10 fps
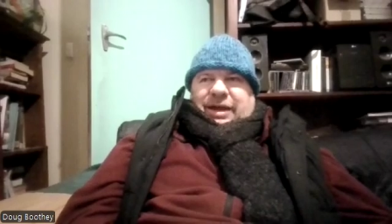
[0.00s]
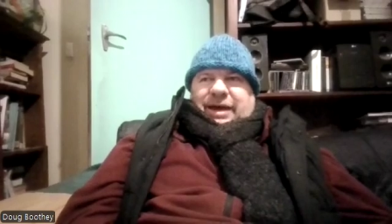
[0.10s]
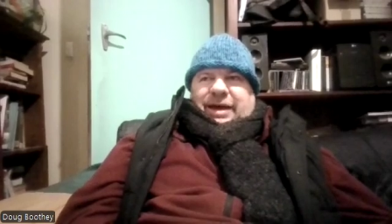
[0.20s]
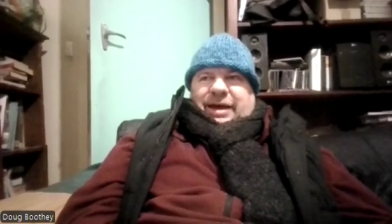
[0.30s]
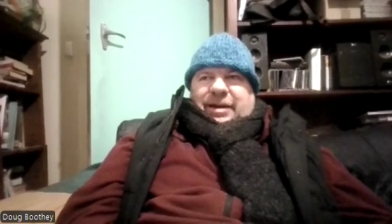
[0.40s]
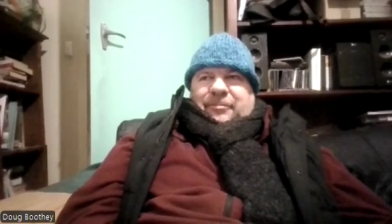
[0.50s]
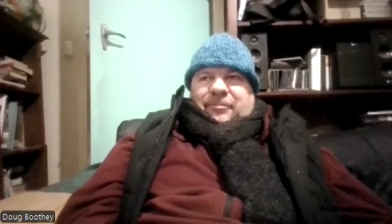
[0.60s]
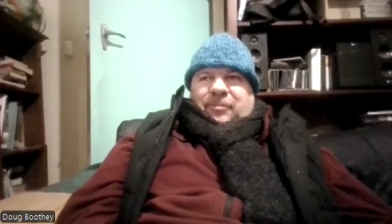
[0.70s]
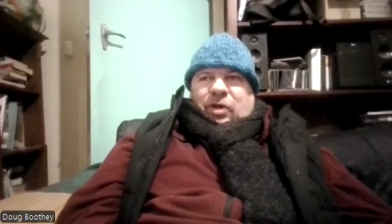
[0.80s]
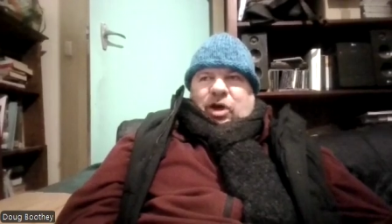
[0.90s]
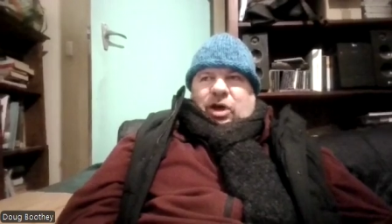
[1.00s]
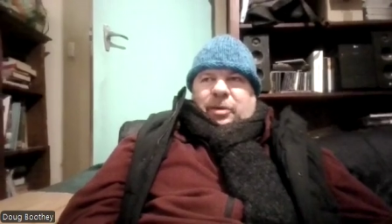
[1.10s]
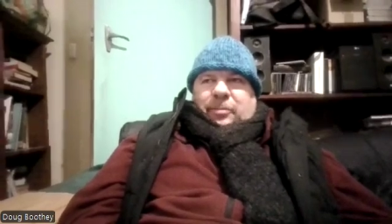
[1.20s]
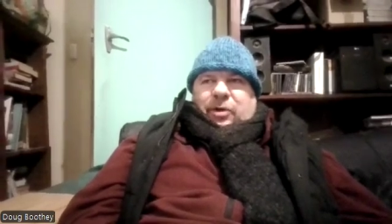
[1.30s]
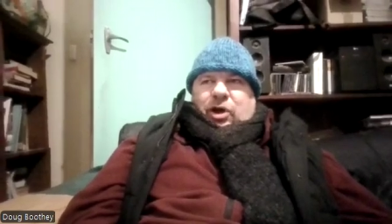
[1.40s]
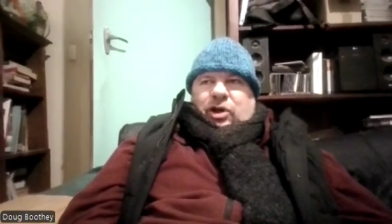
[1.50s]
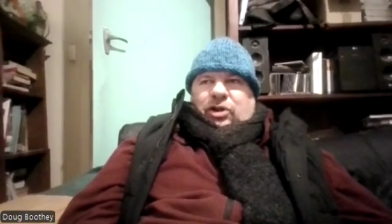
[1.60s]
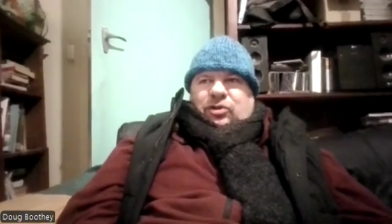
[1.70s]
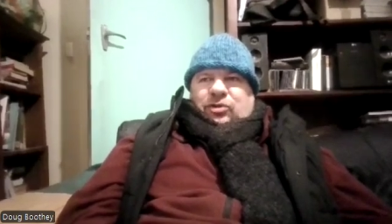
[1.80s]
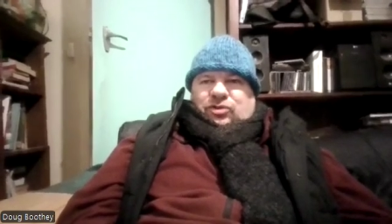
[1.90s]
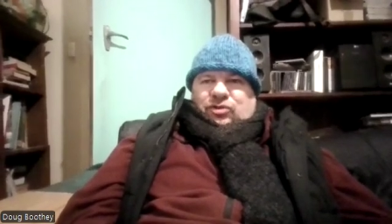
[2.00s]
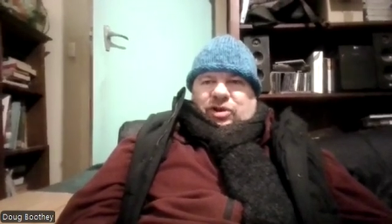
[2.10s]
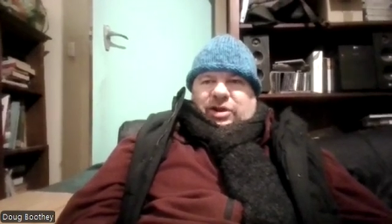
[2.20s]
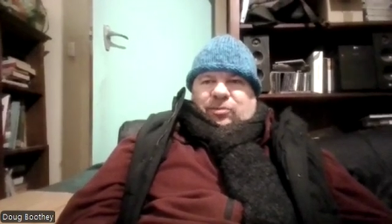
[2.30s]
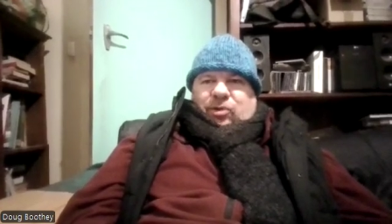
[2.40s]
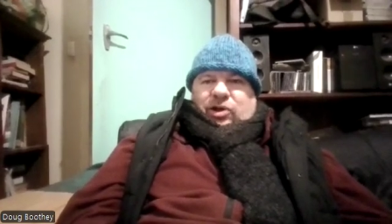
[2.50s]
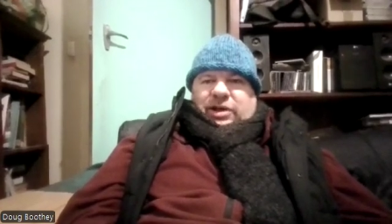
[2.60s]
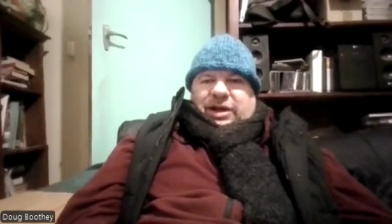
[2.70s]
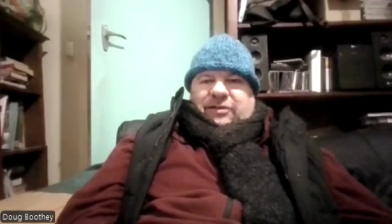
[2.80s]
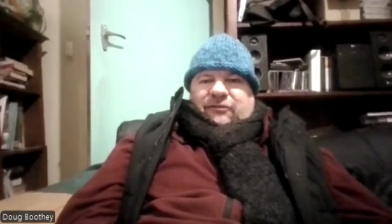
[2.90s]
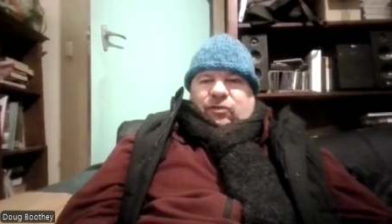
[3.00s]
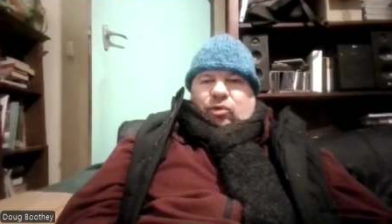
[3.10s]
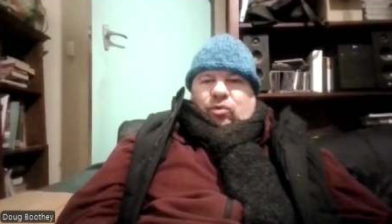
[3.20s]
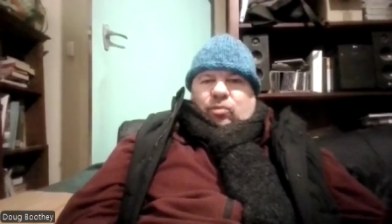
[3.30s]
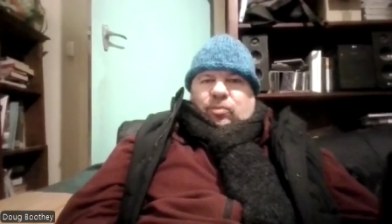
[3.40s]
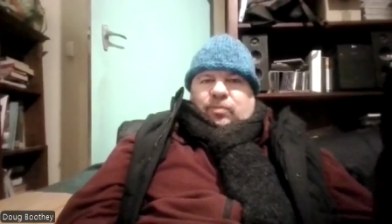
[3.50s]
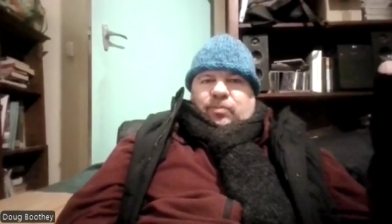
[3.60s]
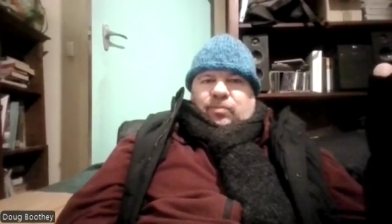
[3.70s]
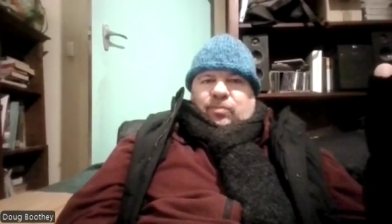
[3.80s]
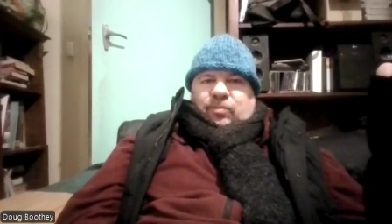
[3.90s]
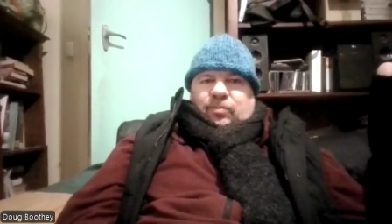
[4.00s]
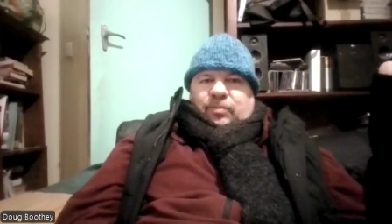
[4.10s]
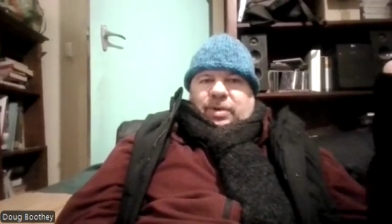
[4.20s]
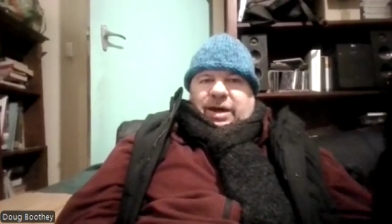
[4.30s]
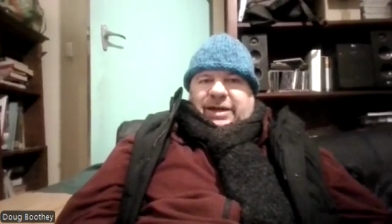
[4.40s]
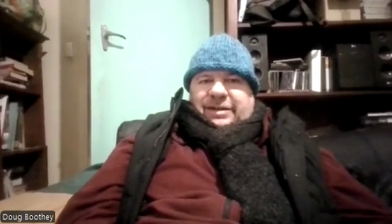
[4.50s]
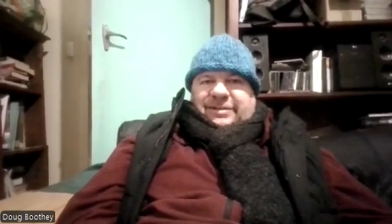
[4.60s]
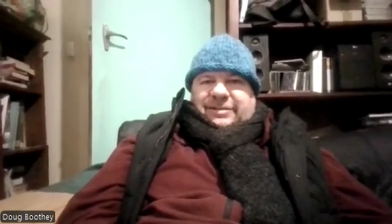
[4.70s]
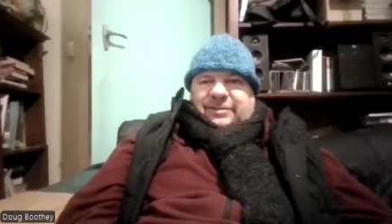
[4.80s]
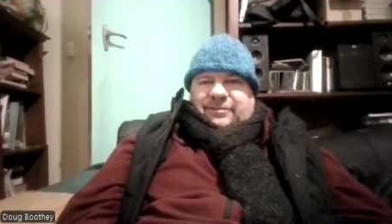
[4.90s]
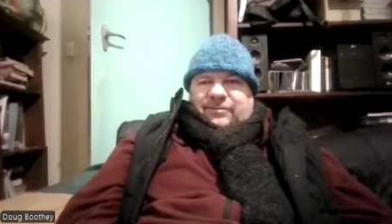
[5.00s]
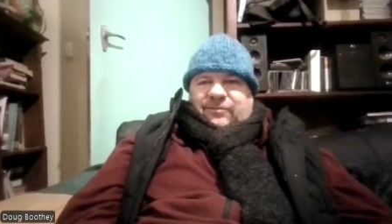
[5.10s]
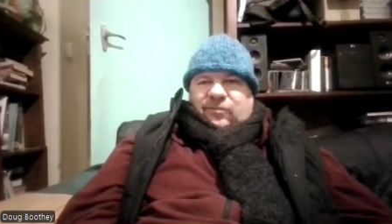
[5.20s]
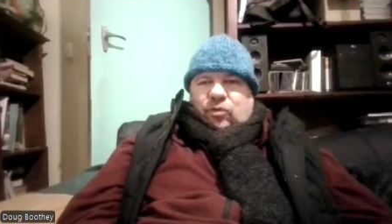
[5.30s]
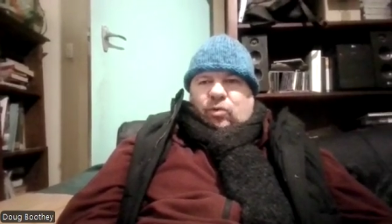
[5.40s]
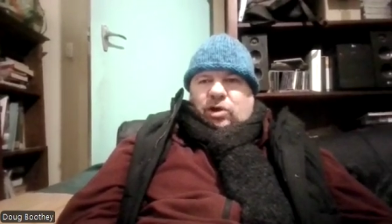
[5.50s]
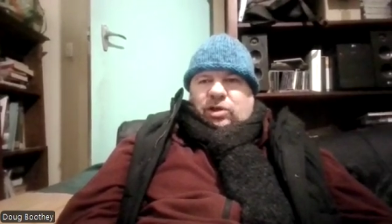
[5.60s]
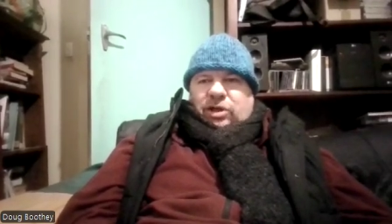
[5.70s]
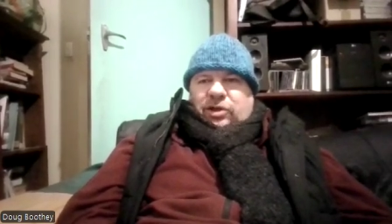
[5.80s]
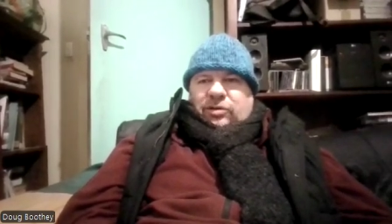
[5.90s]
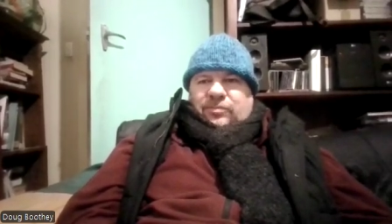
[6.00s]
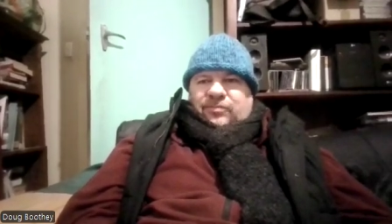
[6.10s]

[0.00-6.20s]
I'm going to try and work at a full pace, full workload